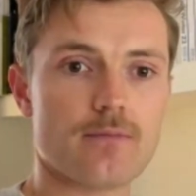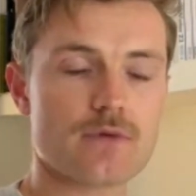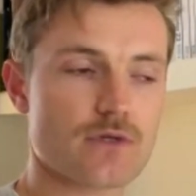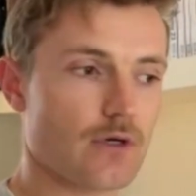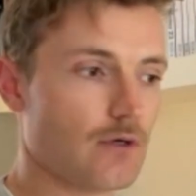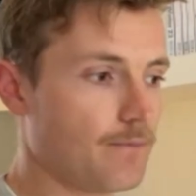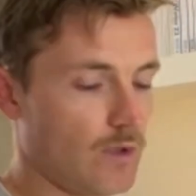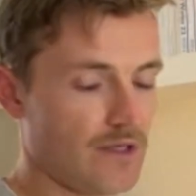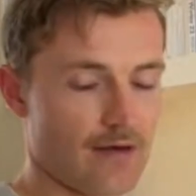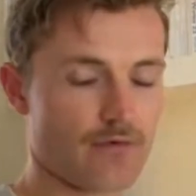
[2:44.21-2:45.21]
So
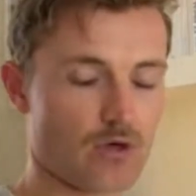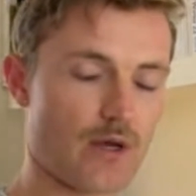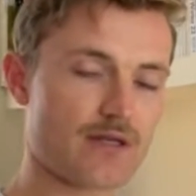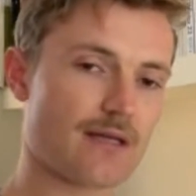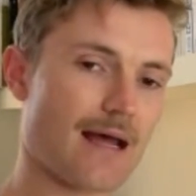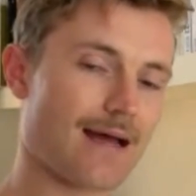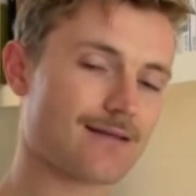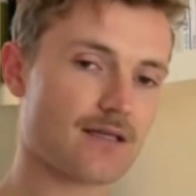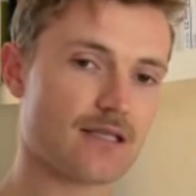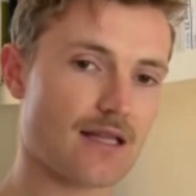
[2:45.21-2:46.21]
we then request
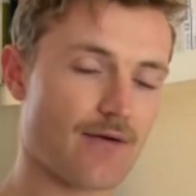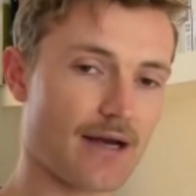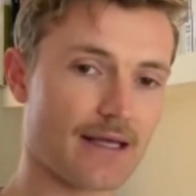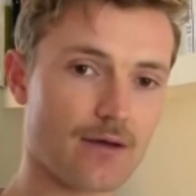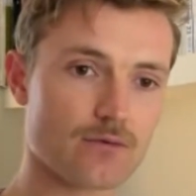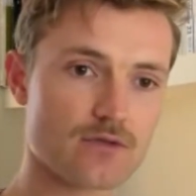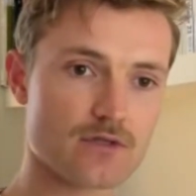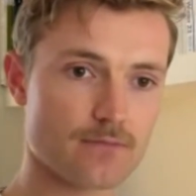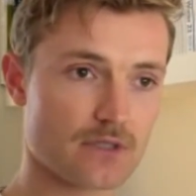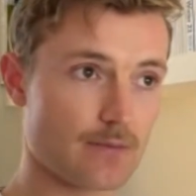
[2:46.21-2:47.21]
access to their ad accounts,